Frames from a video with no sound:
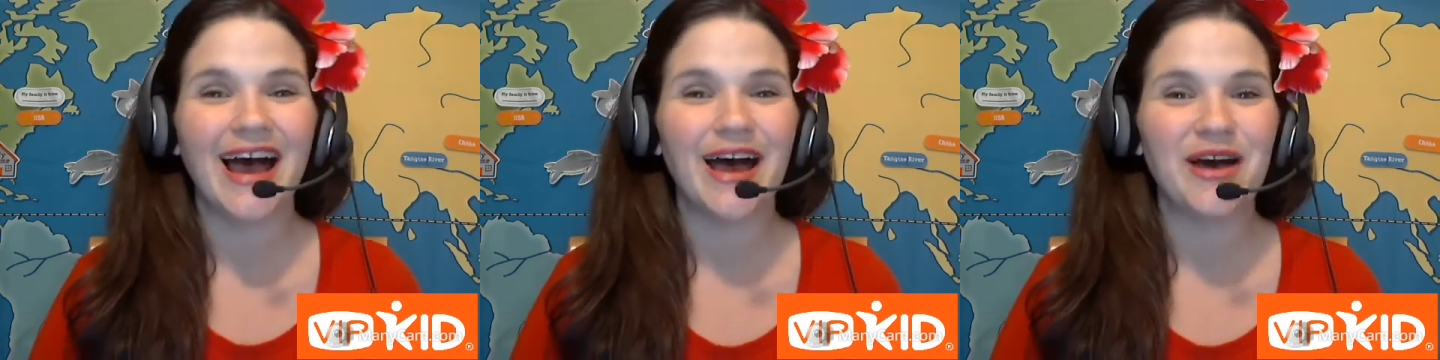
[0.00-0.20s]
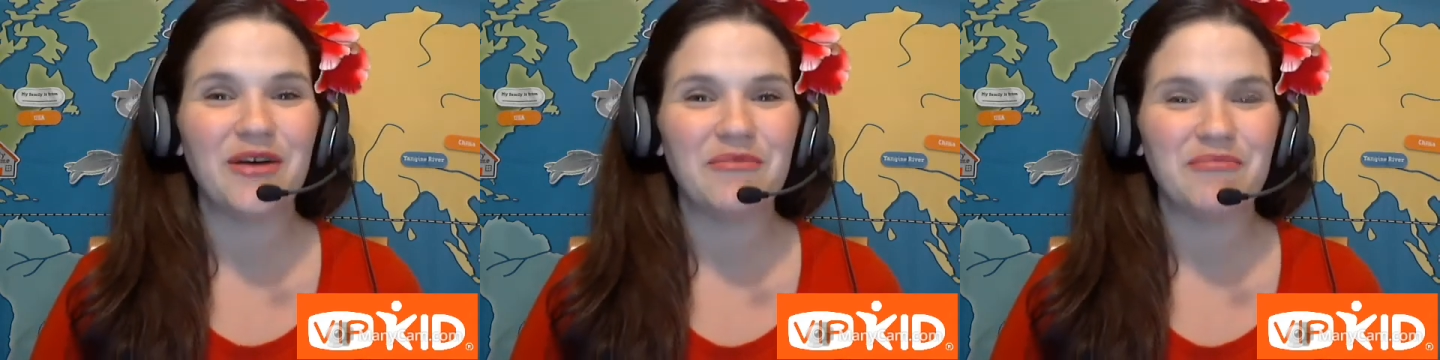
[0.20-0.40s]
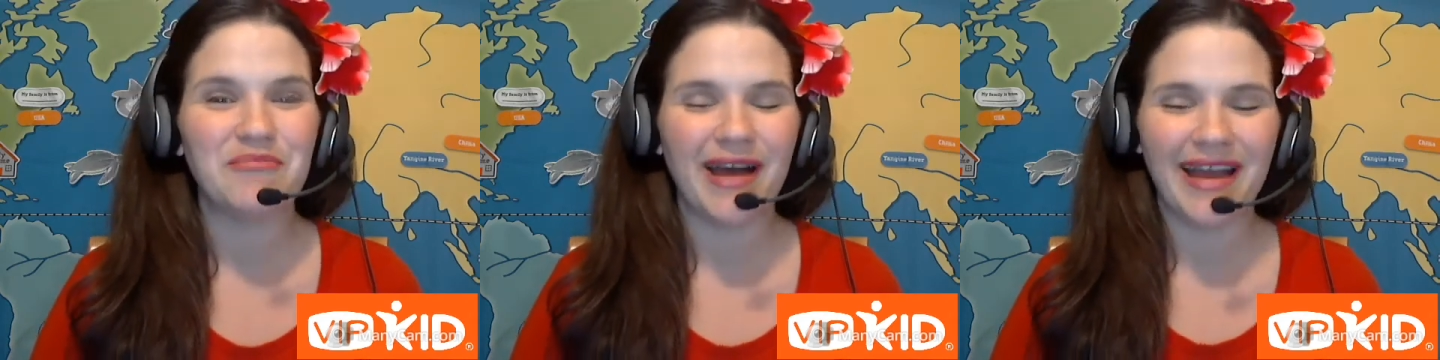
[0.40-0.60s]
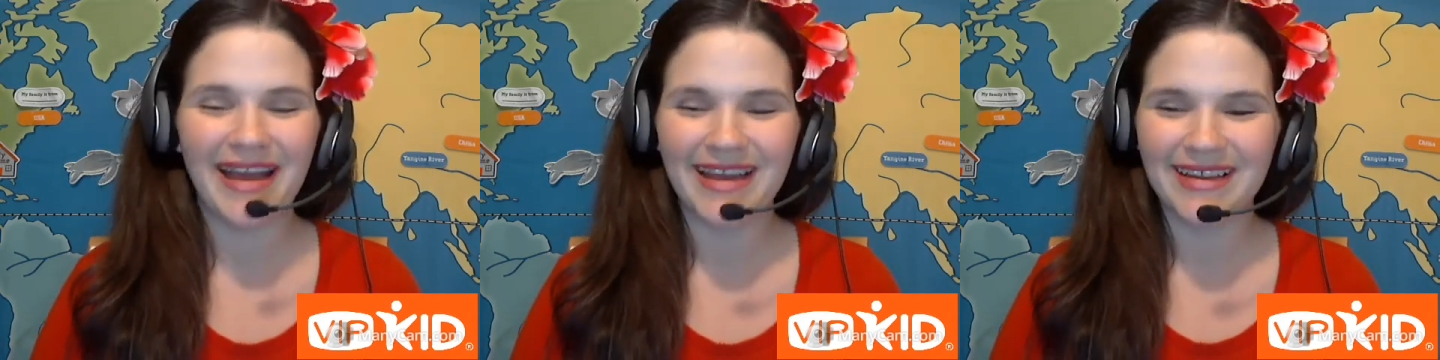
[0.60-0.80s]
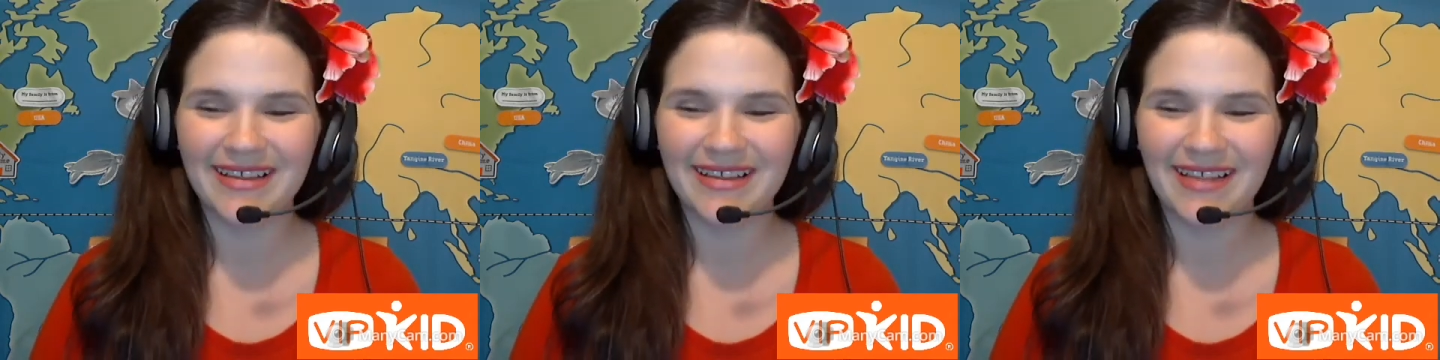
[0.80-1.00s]
But I
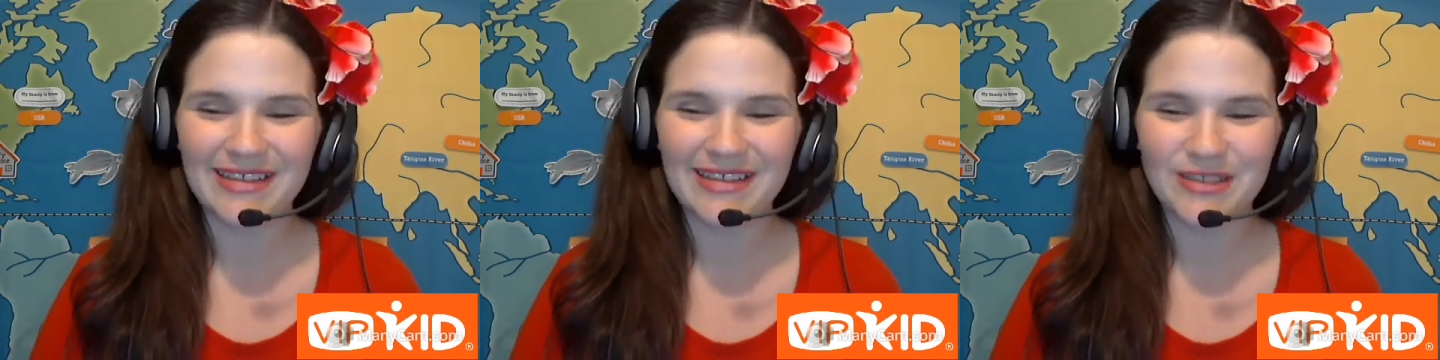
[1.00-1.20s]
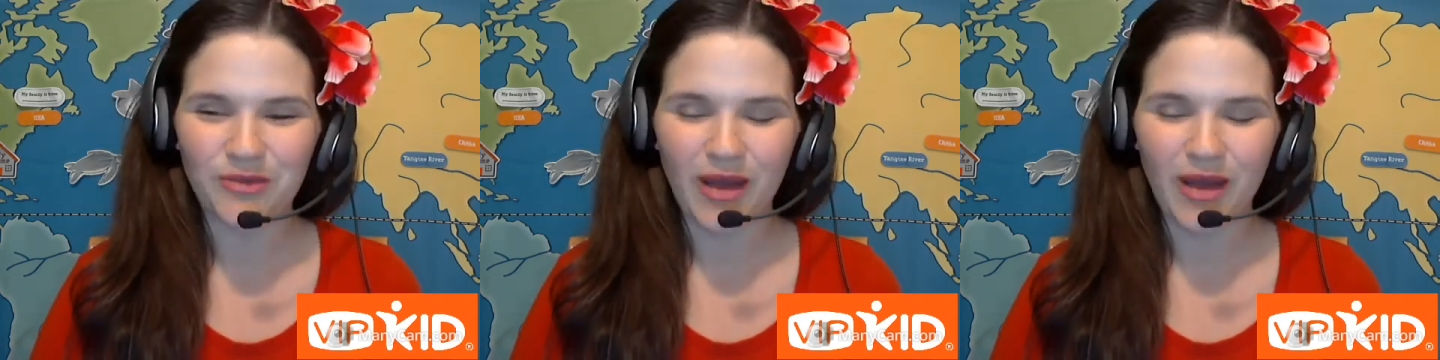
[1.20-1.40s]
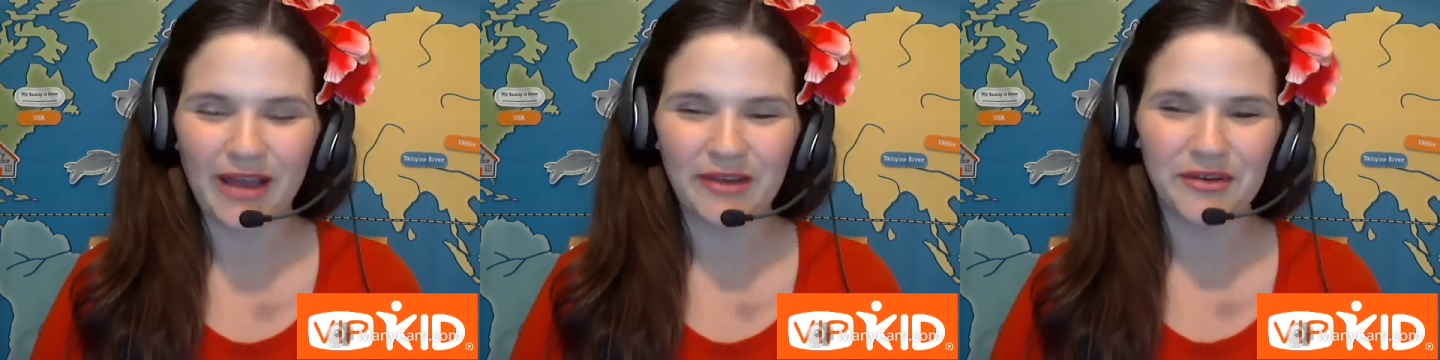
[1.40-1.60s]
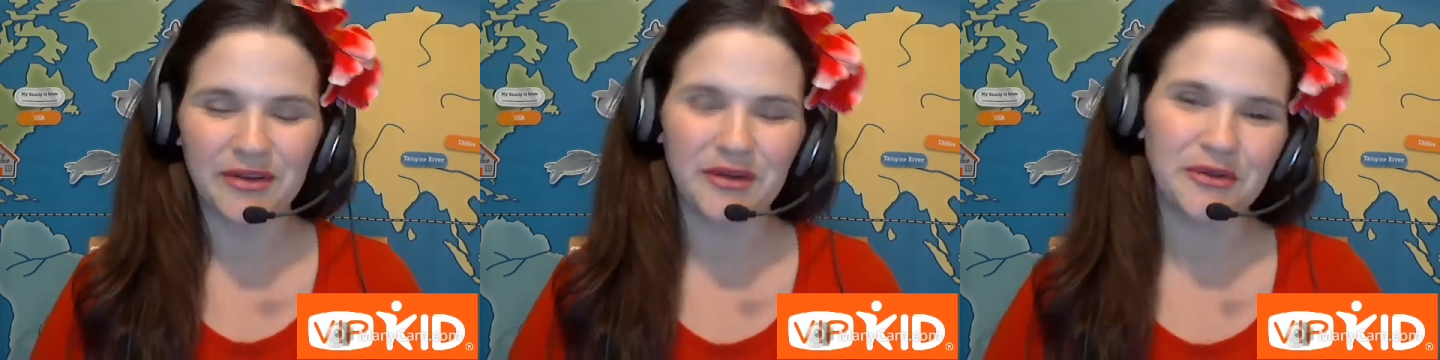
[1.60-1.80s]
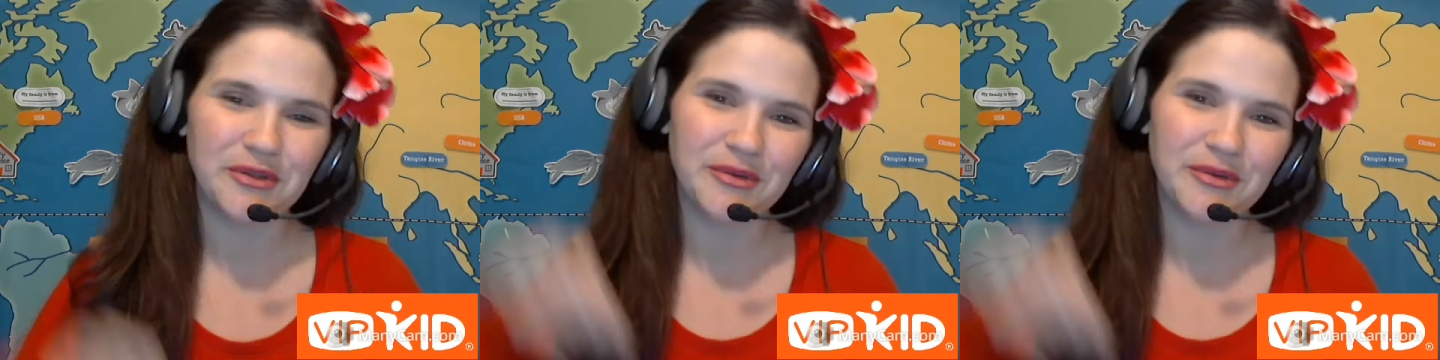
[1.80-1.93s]
had a class a while ago.